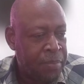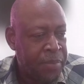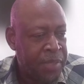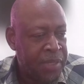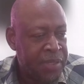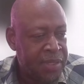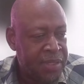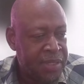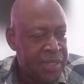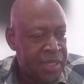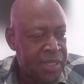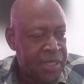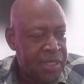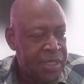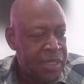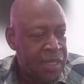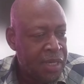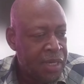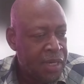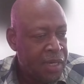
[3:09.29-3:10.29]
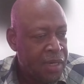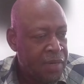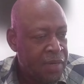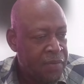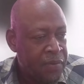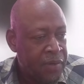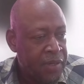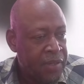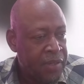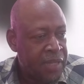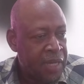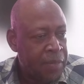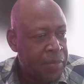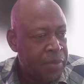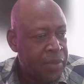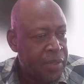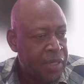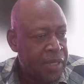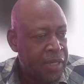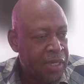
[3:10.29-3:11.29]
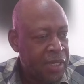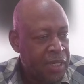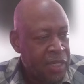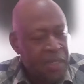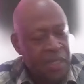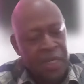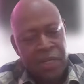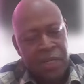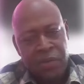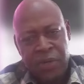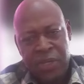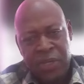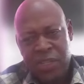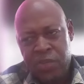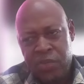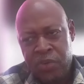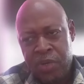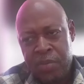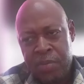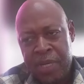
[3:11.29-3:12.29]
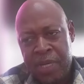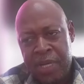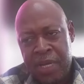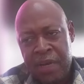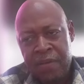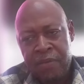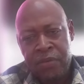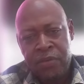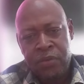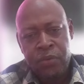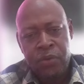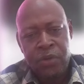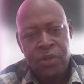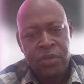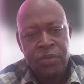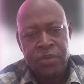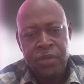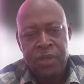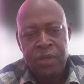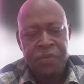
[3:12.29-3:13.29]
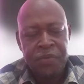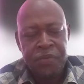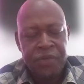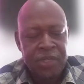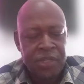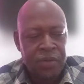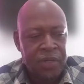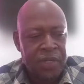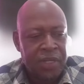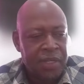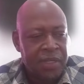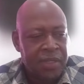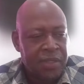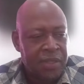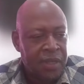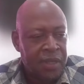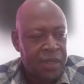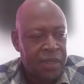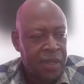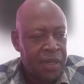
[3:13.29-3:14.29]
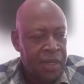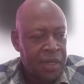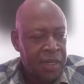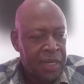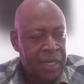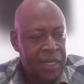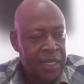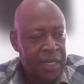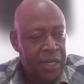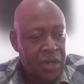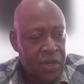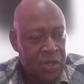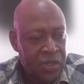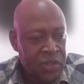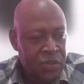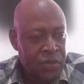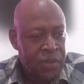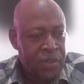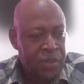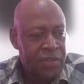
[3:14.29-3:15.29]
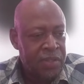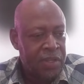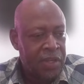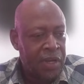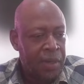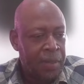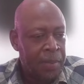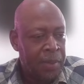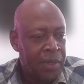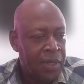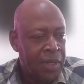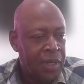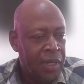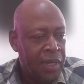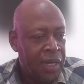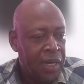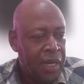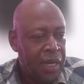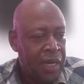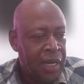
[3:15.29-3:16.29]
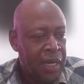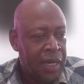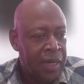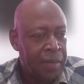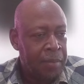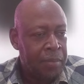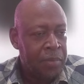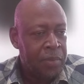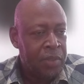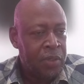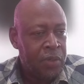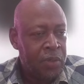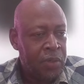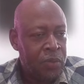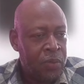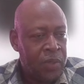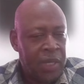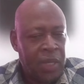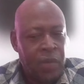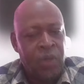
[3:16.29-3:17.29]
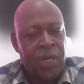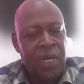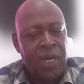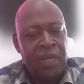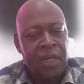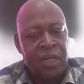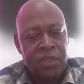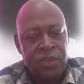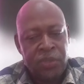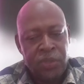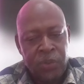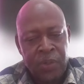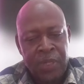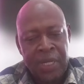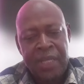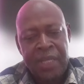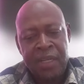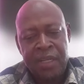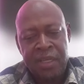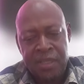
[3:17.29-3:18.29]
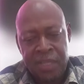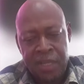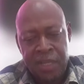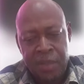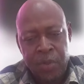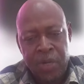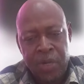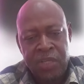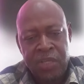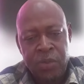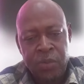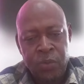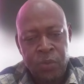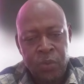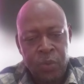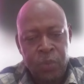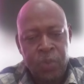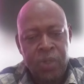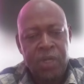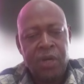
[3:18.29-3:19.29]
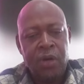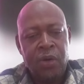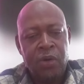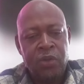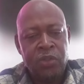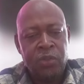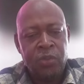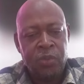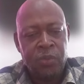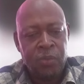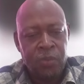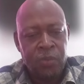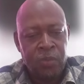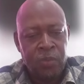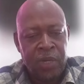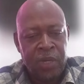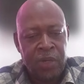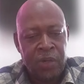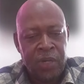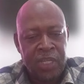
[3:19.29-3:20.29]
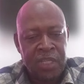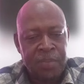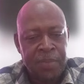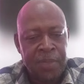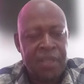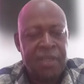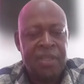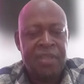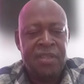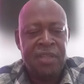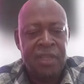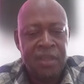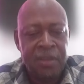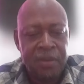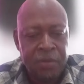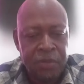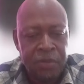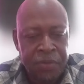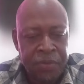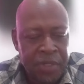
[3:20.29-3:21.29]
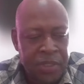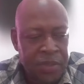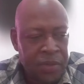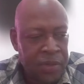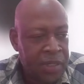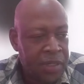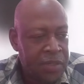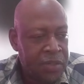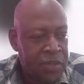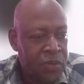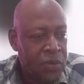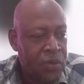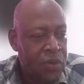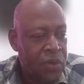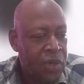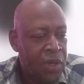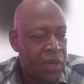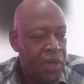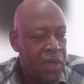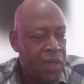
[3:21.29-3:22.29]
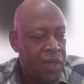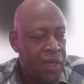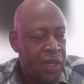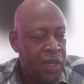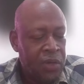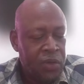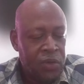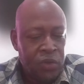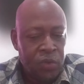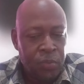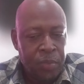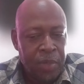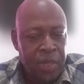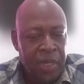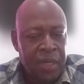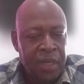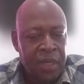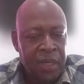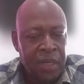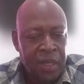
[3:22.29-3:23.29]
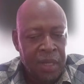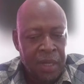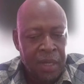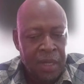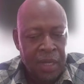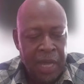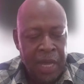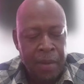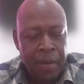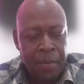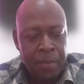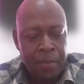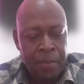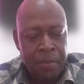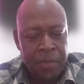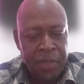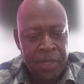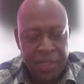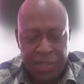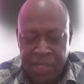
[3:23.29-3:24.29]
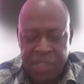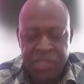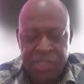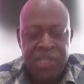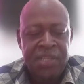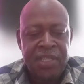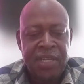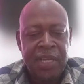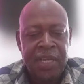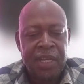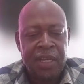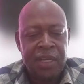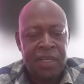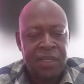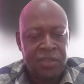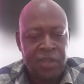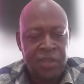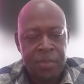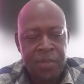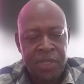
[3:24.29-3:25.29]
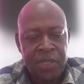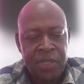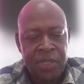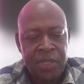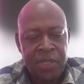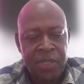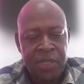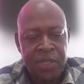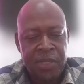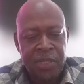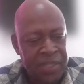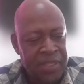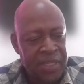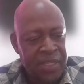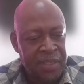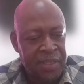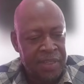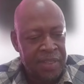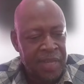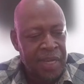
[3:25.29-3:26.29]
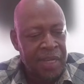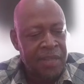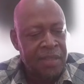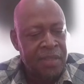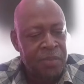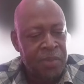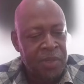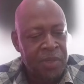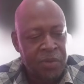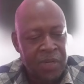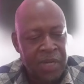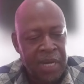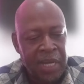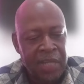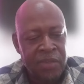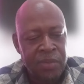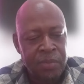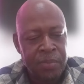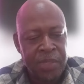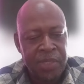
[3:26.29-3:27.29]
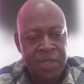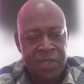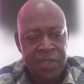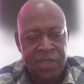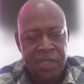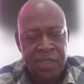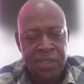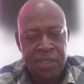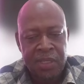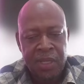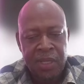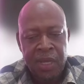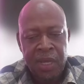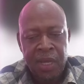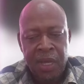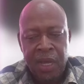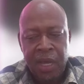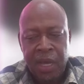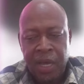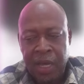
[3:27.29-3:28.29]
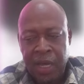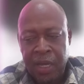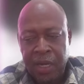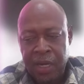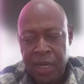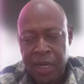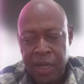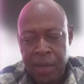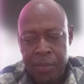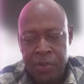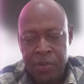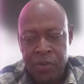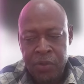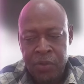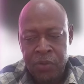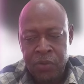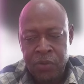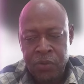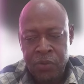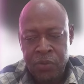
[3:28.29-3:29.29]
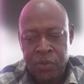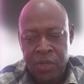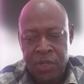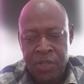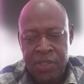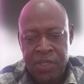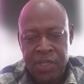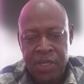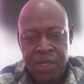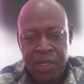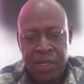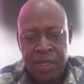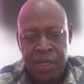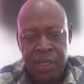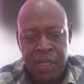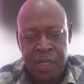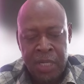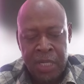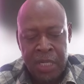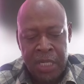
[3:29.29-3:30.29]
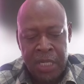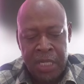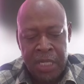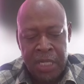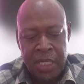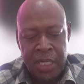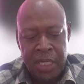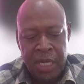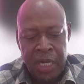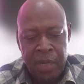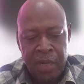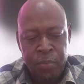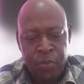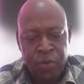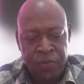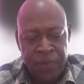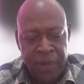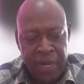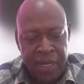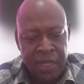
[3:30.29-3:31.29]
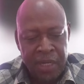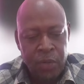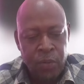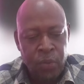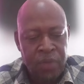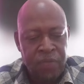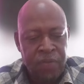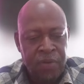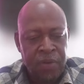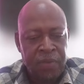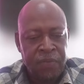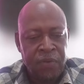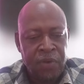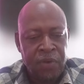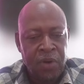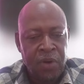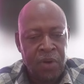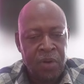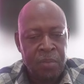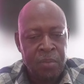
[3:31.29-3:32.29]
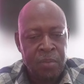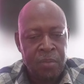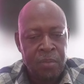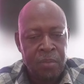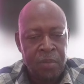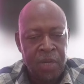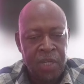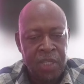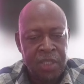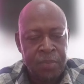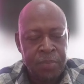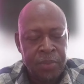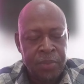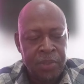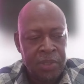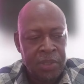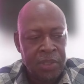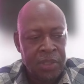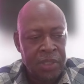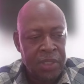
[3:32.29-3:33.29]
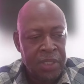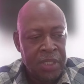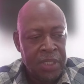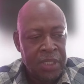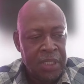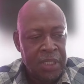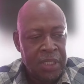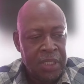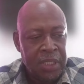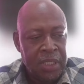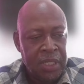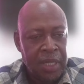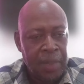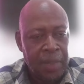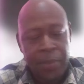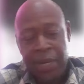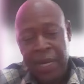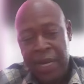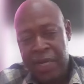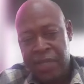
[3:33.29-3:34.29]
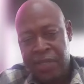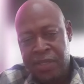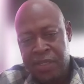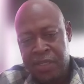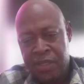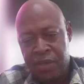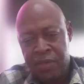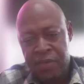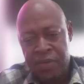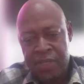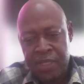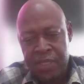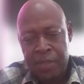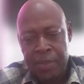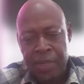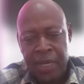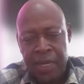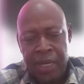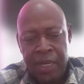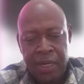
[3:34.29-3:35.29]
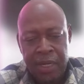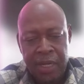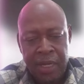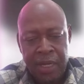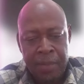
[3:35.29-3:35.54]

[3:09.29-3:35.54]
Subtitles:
businesses, for example, a restaurant might have two or three refrigerators that they lost during the storm. You cannot treat that in the same way as you would with a household where you expect a single refrigerator. So you may, the intention is that some discretion is exercised with regards to businesses and to consider providing the waiver for multiple appliances of the same kind.